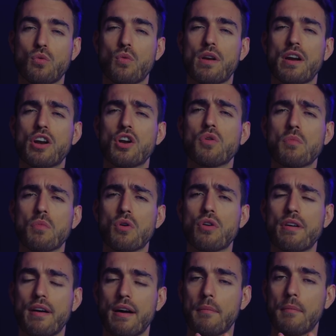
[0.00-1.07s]
want to know
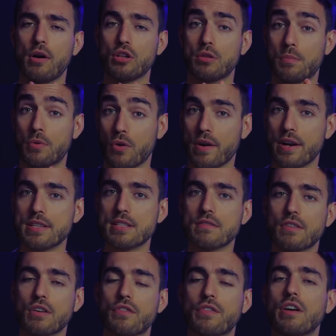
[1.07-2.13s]
more about
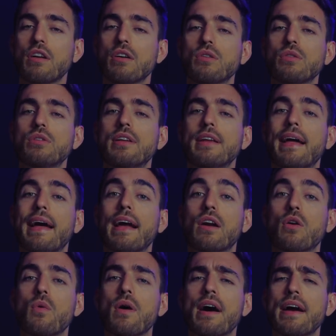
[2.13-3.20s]
progressive overload
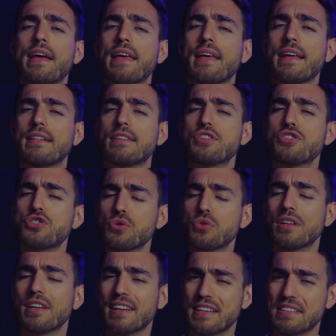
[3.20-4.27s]
and why it
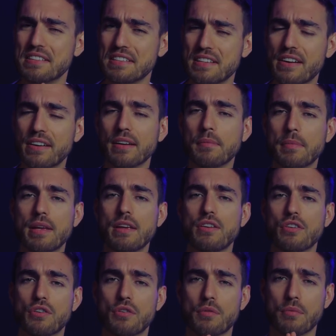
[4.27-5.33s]
shouldn't necessarily be
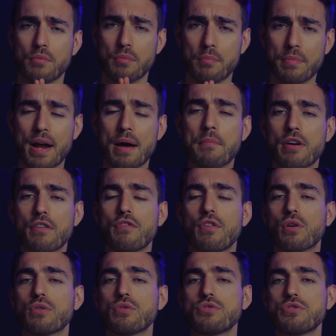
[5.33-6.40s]
your primary
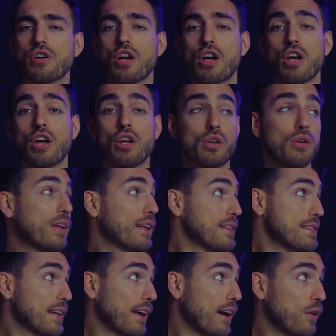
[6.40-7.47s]
focus, You can
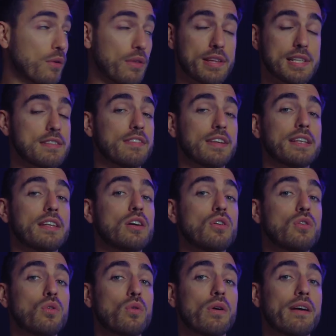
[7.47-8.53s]
check out this video
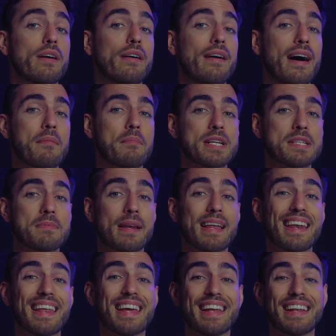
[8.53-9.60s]
where I'm
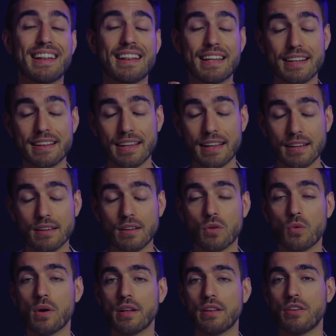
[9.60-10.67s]
explaining in detail
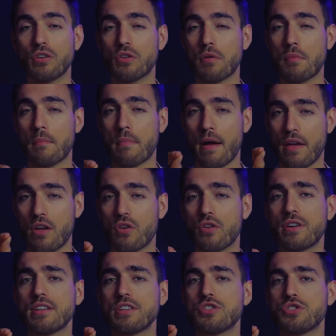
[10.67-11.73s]
what your
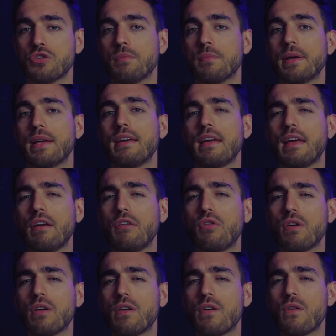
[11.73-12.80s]
priorities should be if
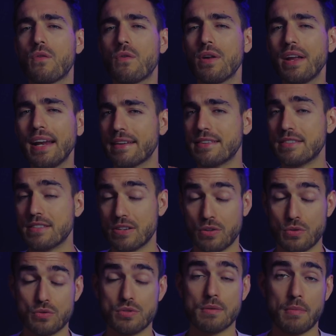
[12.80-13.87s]
you're really
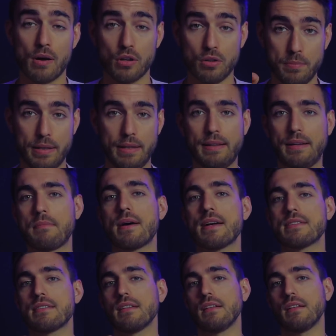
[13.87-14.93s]
serious about building
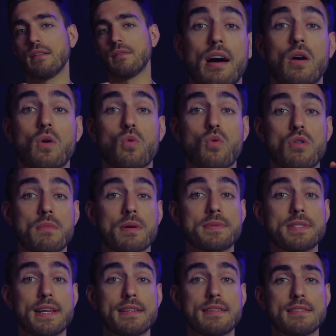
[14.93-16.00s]
muscle. Now, warm-up
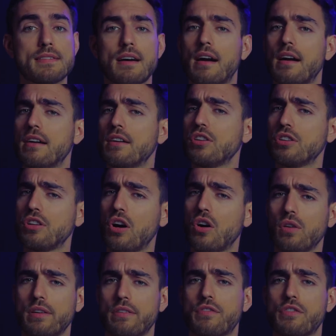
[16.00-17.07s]
sets are not
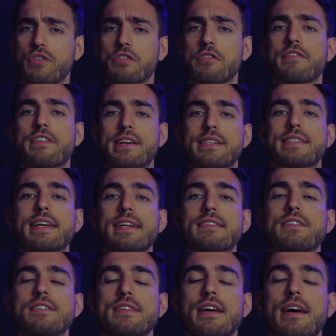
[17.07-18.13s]
only for your first
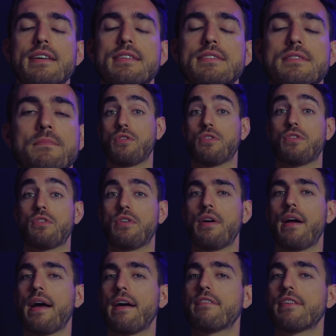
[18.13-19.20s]
exercise. For
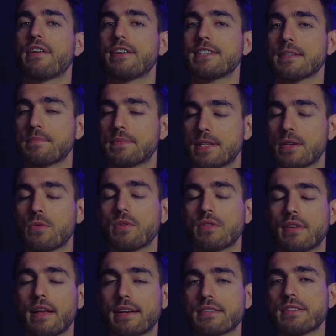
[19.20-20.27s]
every
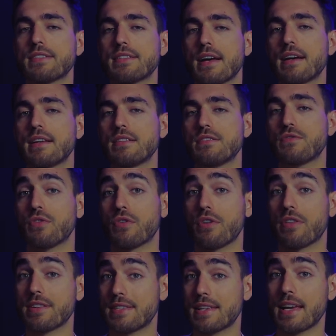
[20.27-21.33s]
subsequent exercise for
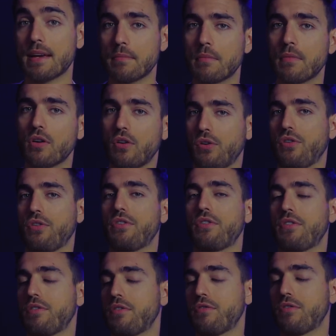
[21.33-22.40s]
the same
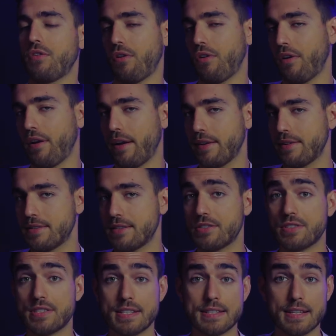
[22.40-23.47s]
or for a
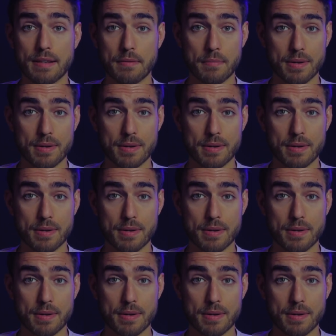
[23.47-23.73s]
synergistic